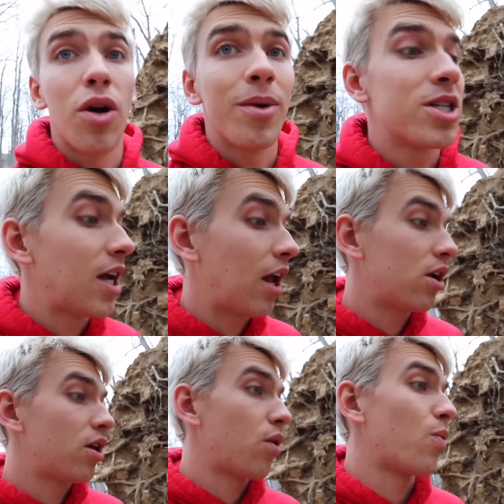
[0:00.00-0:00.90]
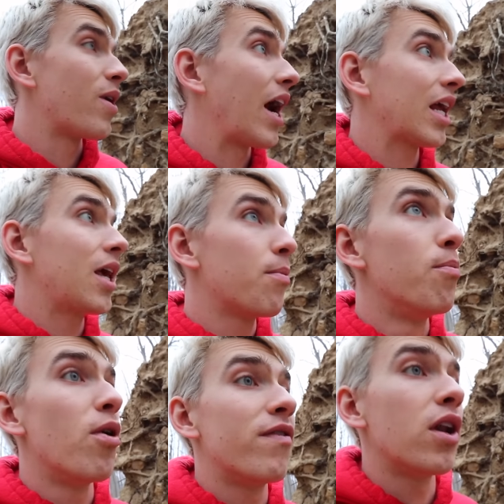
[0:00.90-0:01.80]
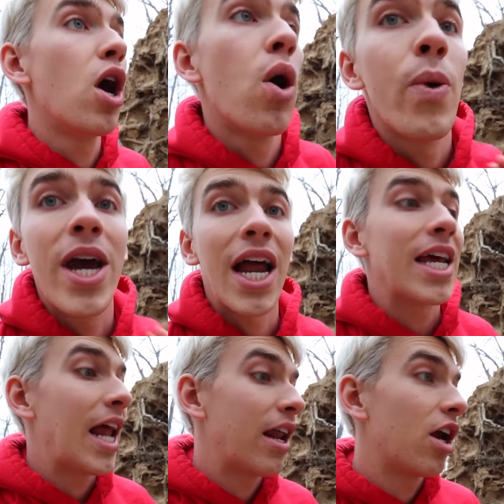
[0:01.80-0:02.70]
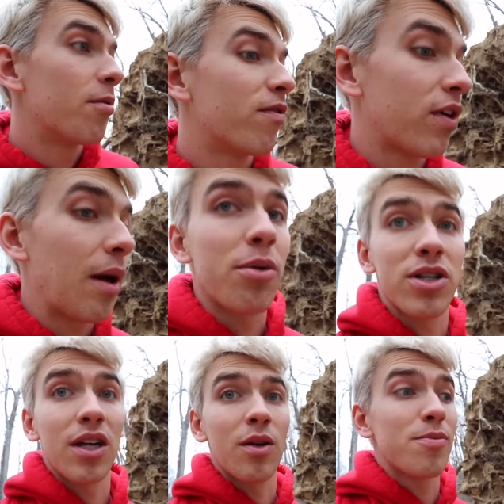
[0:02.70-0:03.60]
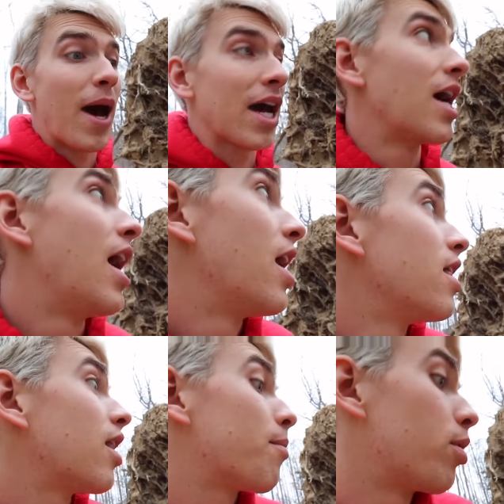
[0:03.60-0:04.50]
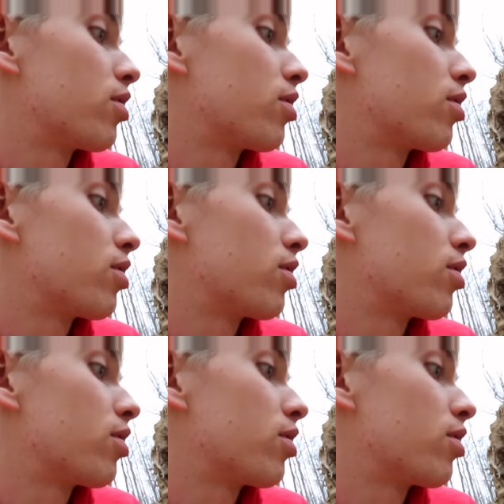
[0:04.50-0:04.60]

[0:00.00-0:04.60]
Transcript: so much down here though. We gotta keep moving. We gotta get out of here before that person comes back. That